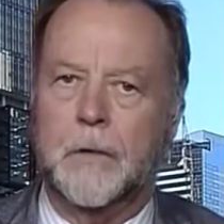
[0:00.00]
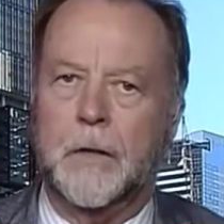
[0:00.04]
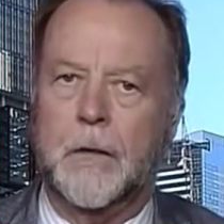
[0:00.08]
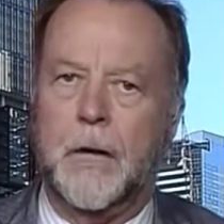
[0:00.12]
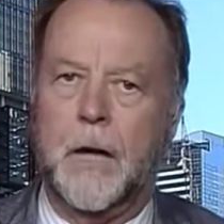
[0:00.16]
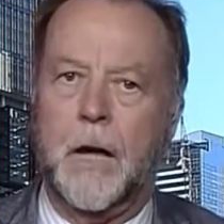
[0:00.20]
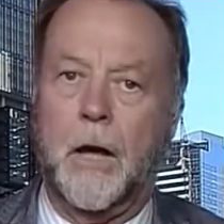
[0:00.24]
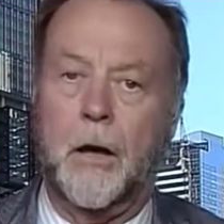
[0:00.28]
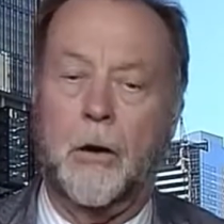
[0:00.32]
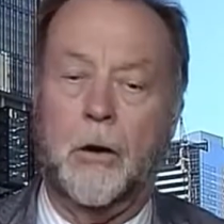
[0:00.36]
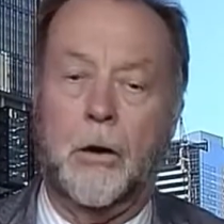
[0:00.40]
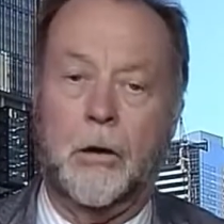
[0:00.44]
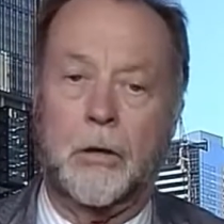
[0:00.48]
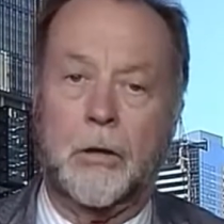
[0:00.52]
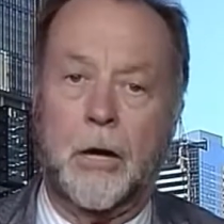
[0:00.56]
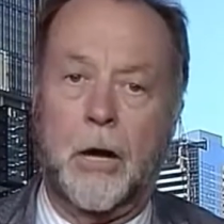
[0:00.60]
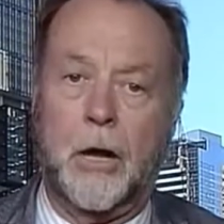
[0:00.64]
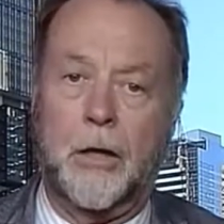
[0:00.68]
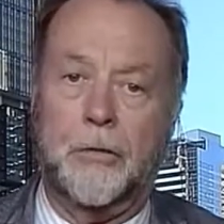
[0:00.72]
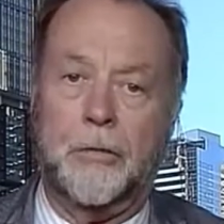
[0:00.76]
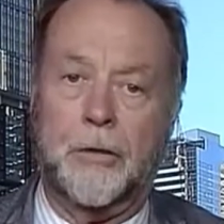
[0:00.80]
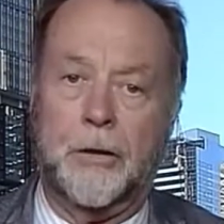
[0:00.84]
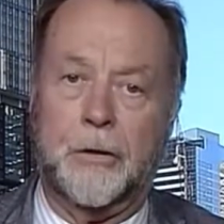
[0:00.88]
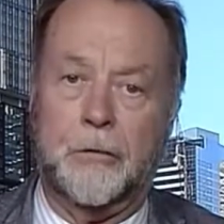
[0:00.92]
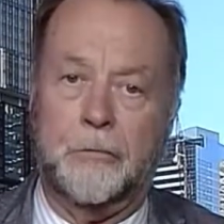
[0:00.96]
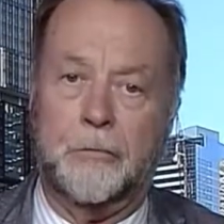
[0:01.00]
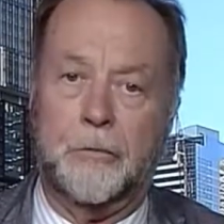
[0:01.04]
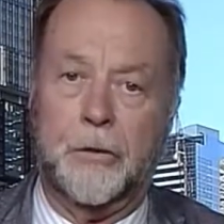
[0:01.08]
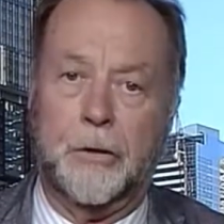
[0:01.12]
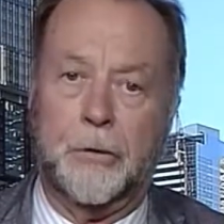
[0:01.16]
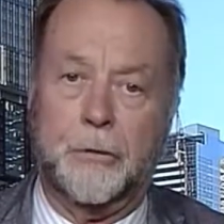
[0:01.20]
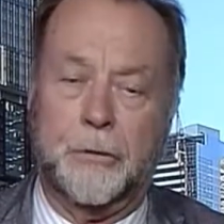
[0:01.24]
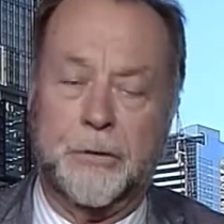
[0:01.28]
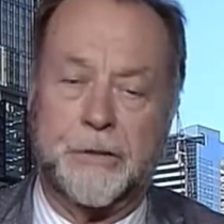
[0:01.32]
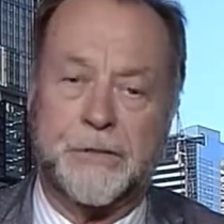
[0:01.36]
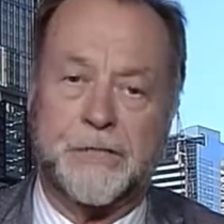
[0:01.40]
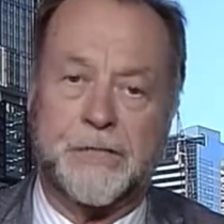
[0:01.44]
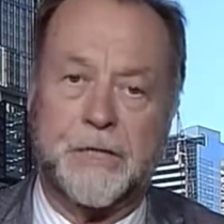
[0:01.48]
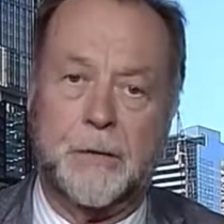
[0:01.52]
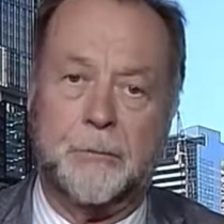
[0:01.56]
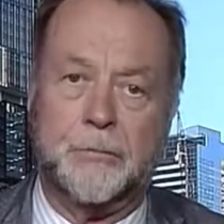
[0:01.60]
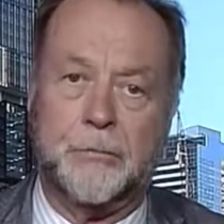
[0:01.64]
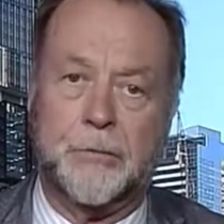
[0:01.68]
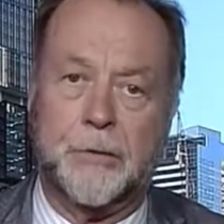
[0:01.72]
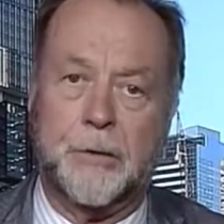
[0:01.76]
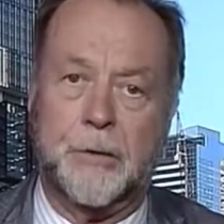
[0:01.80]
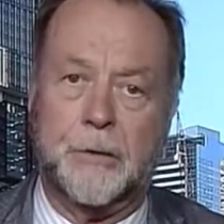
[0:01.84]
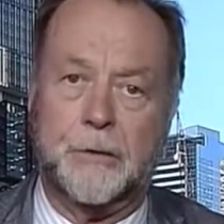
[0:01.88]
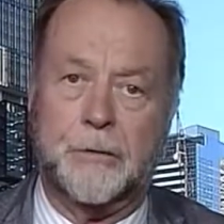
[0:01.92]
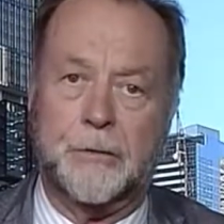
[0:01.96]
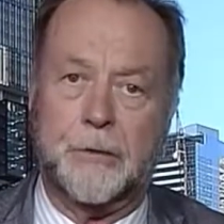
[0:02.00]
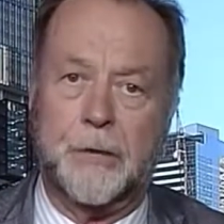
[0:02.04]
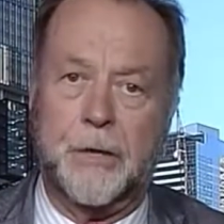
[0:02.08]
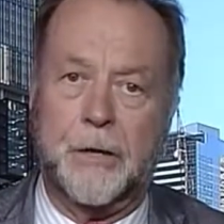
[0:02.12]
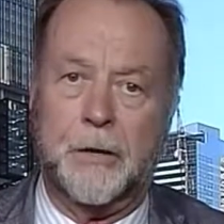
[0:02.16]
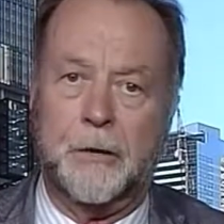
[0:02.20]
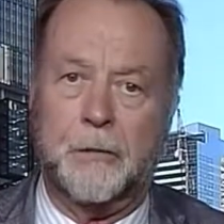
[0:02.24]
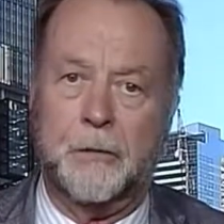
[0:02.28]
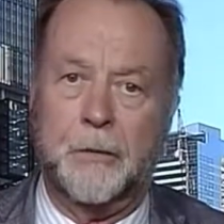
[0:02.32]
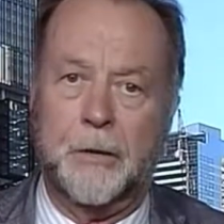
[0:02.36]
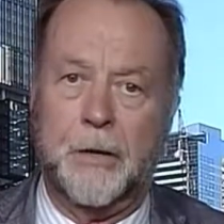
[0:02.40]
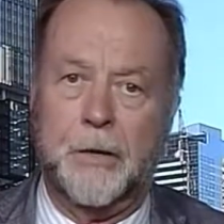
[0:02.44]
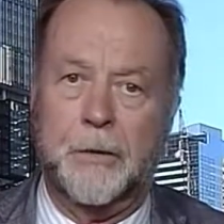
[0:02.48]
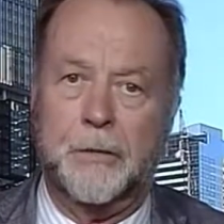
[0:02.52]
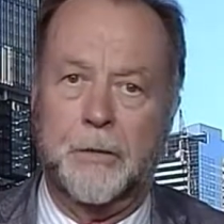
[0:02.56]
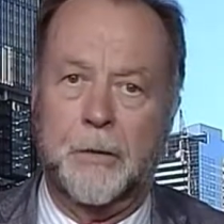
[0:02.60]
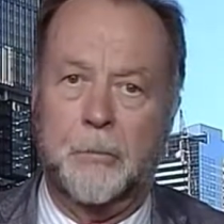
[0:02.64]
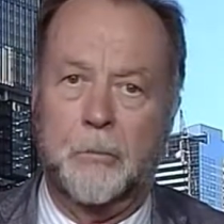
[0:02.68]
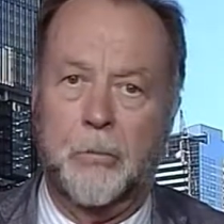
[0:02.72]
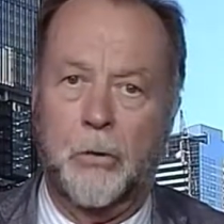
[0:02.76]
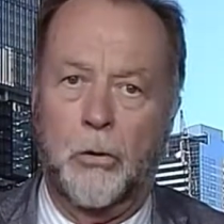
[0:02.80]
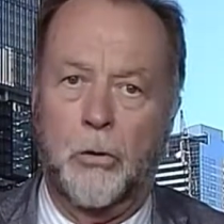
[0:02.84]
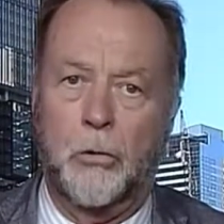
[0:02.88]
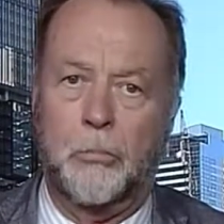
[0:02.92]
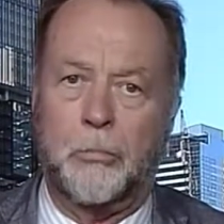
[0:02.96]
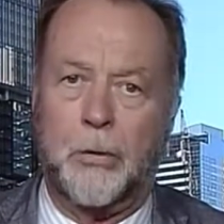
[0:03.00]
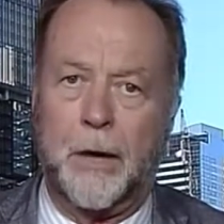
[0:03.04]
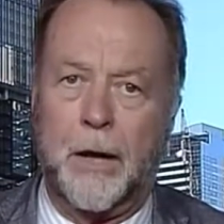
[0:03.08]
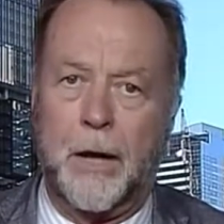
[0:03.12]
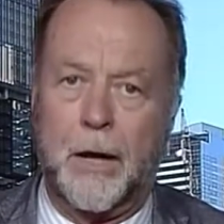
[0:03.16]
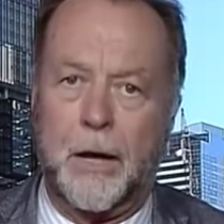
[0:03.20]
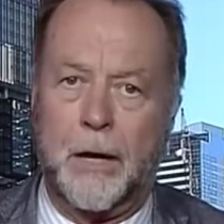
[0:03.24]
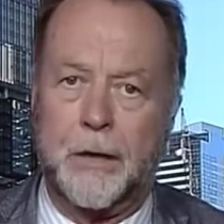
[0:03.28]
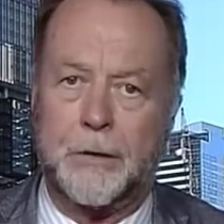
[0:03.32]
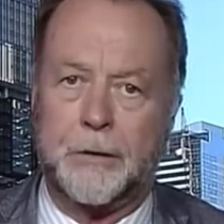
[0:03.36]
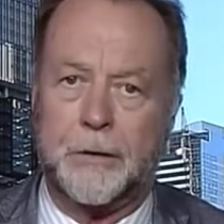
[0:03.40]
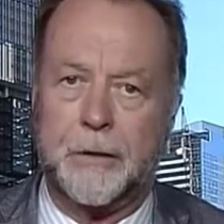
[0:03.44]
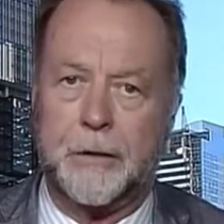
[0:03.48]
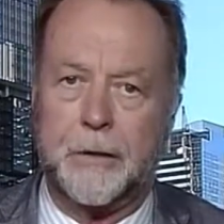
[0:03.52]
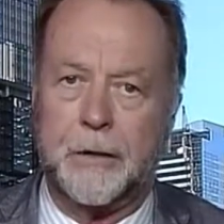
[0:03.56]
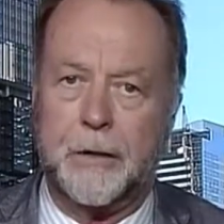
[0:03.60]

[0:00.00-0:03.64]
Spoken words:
Oh, look, I think you've got to accept that they're in the ballpark,